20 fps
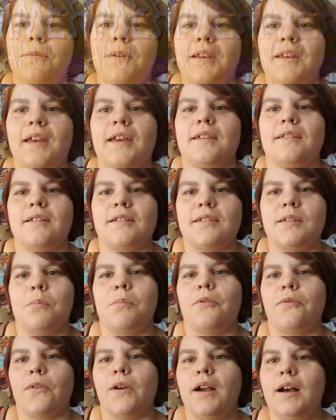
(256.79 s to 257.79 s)
fantastic
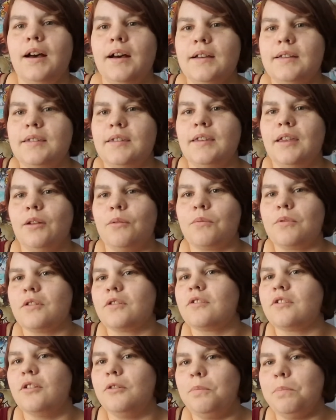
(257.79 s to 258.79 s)
summer for us, and we're
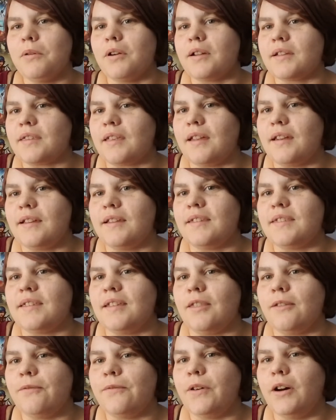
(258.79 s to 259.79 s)
super excited to
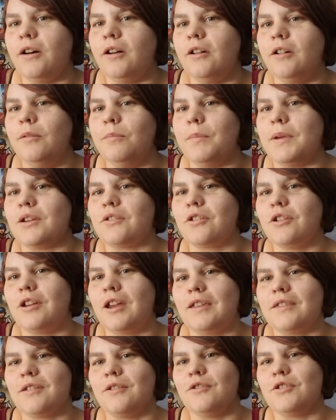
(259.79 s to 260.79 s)
see the fall. Make sure you
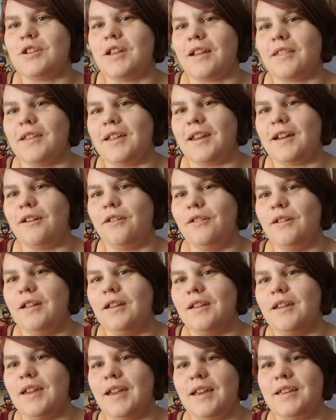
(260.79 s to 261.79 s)
guys go check that out
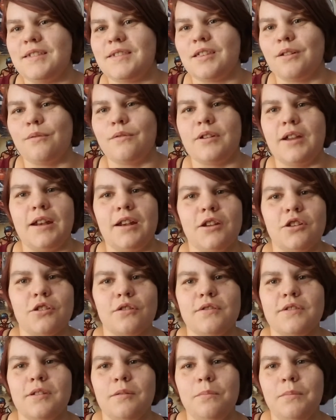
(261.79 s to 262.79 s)
in case there were any
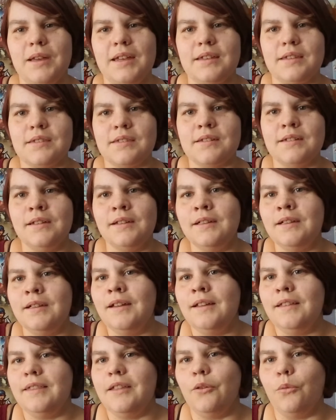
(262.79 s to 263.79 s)
shows you missed
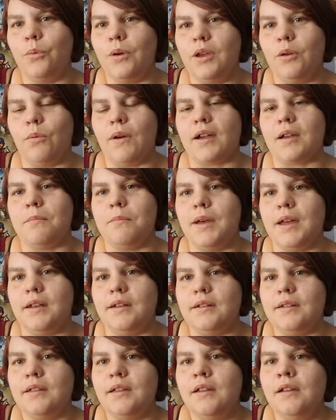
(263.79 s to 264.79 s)
that we
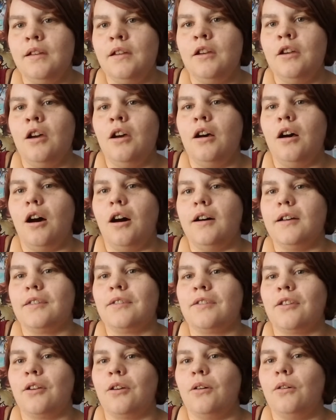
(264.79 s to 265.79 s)
recommend.
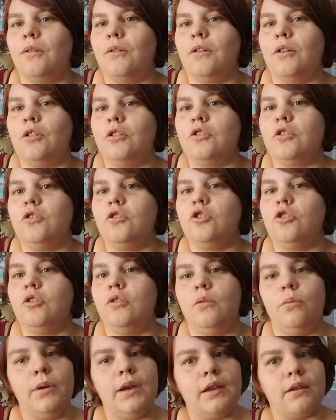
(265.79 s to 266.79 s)
Also,
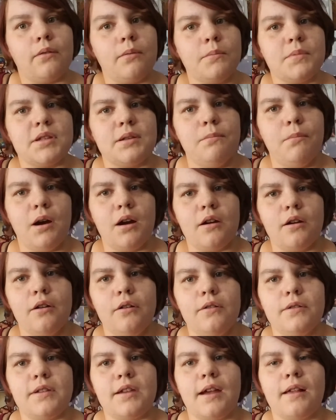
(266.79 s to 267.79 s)
two weeks from
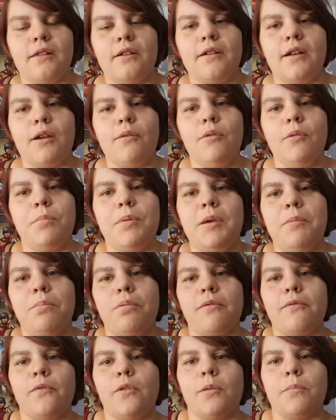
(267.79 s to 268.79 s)
tomorrow, Tyler and I will be
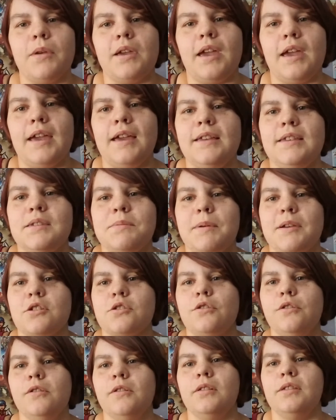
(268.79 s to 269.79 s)
performing a
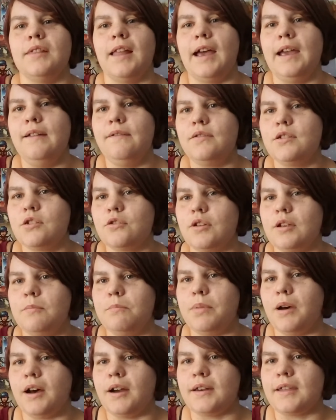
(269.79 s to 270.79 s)
special live
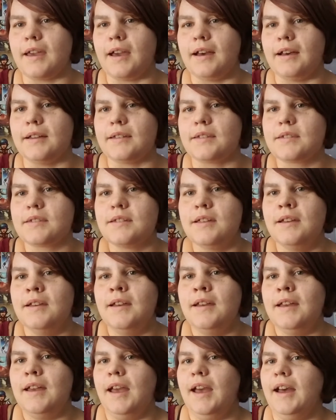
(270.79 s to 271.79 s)
stream podcast
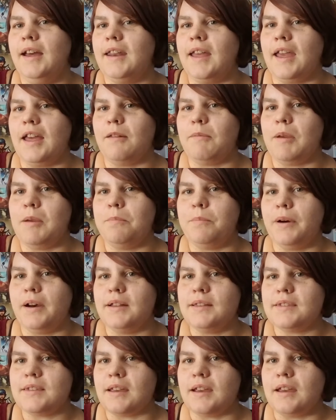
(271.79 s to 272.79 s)
at Anime
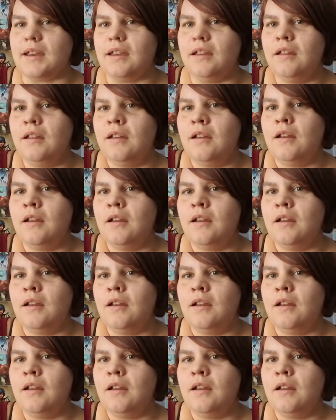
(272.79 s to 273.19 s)
Banzai.